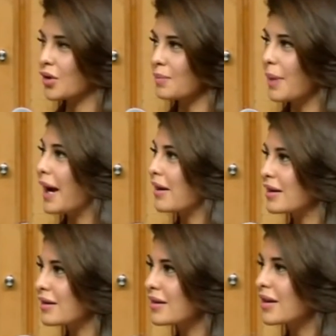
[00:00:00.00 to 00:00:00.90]
you're a
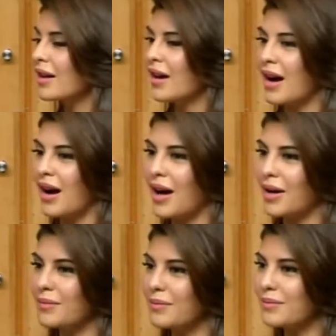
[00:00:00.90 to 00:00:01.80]
parent,
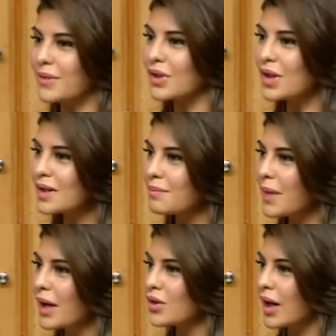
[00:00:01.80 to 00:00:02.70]
just
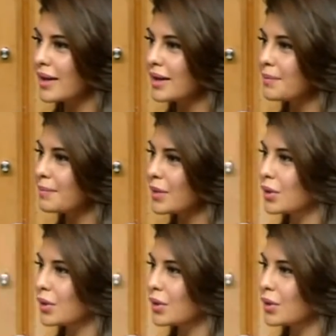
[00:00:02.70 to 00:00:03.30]
make sure, I think that,